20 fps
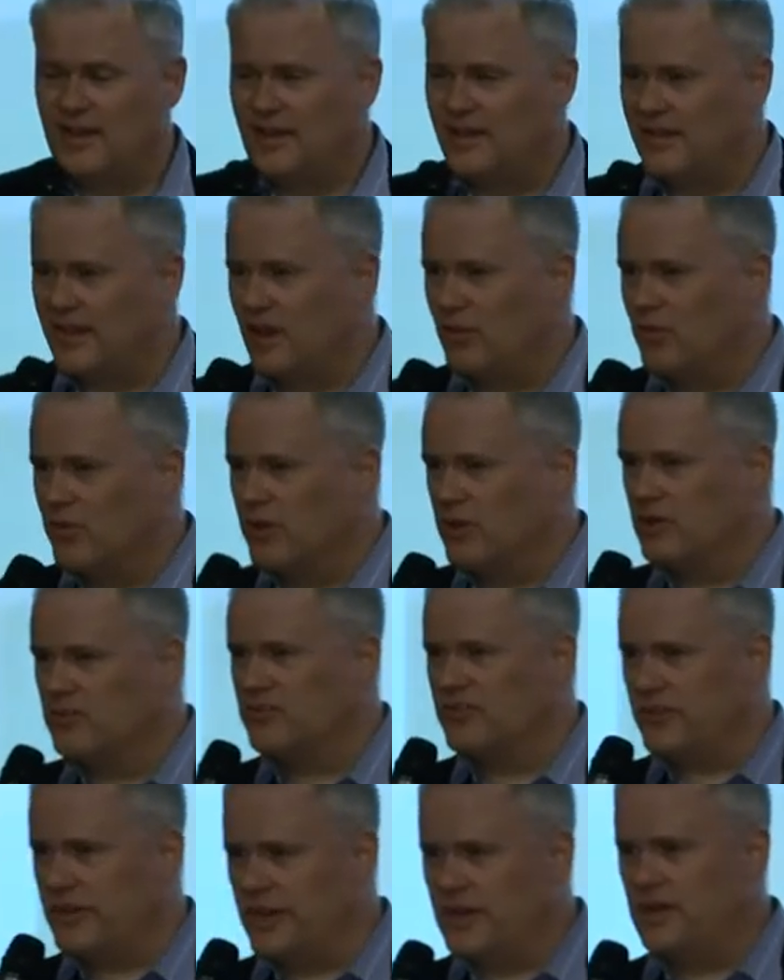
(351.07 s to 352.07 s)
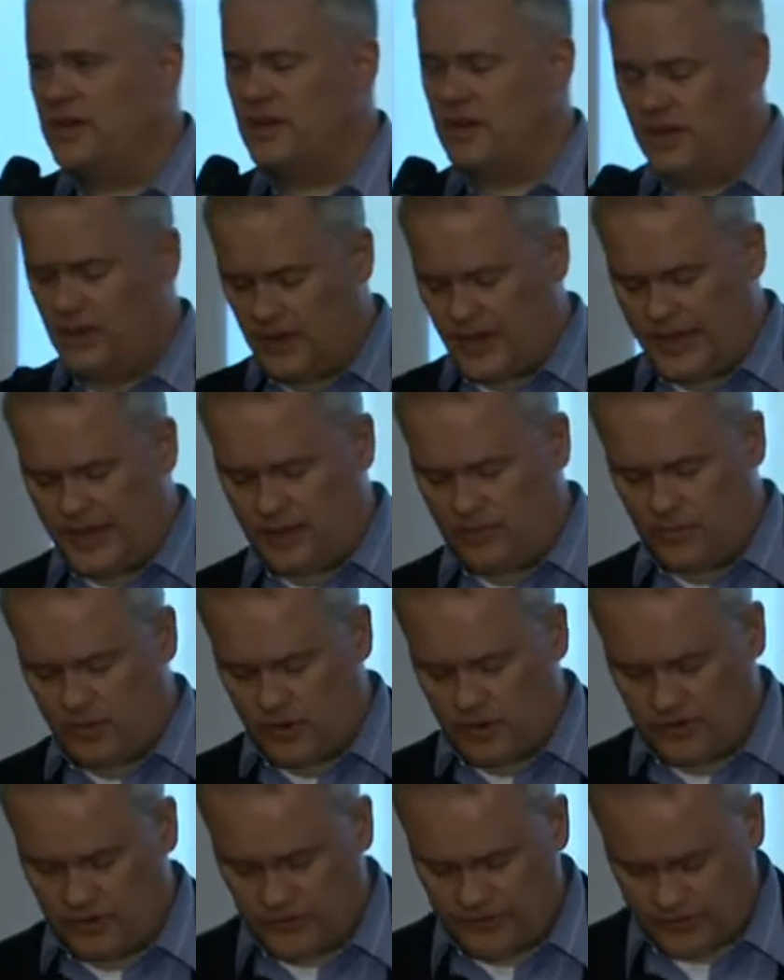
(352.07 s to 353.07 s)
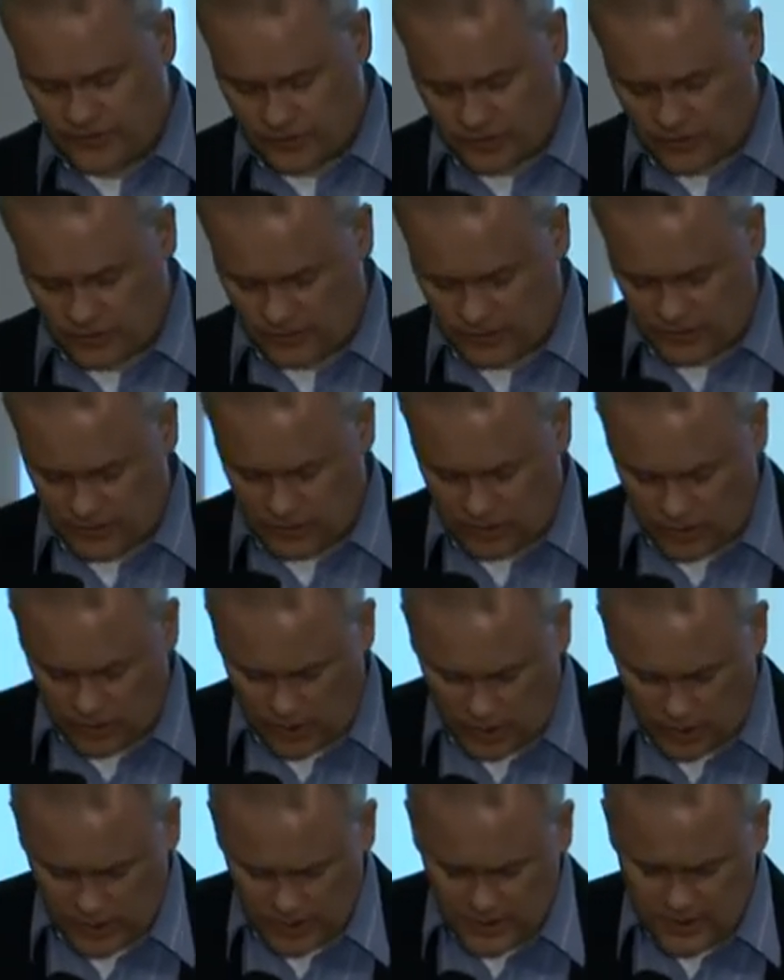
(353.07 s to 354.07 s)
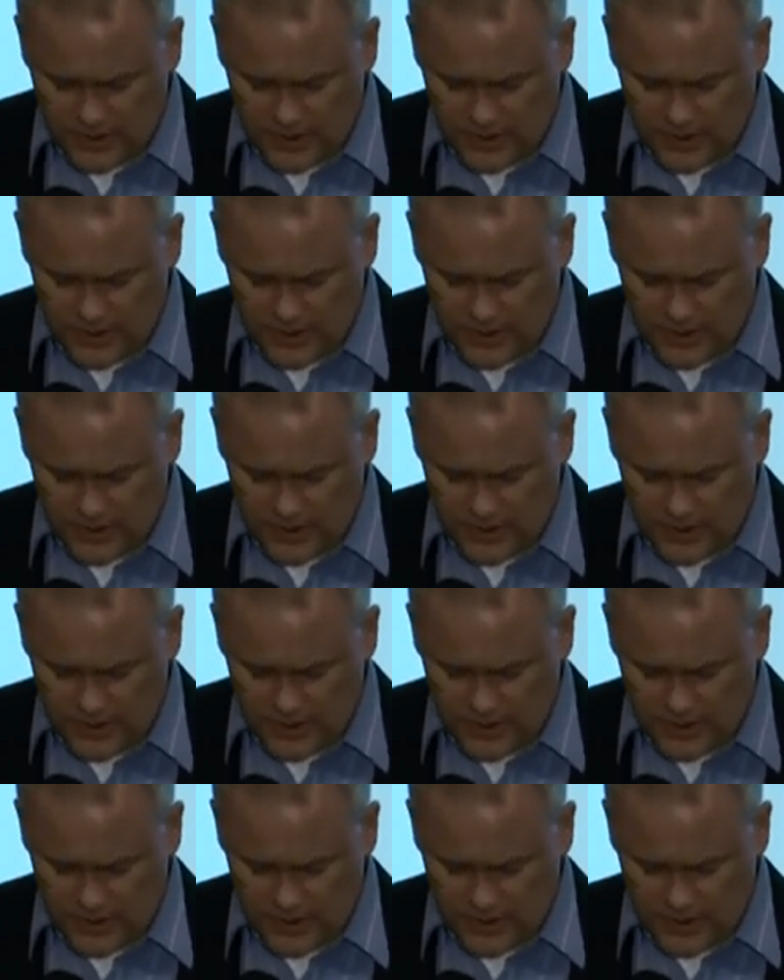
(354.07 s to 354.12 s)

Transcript: that word slightly like Morten Storms at all.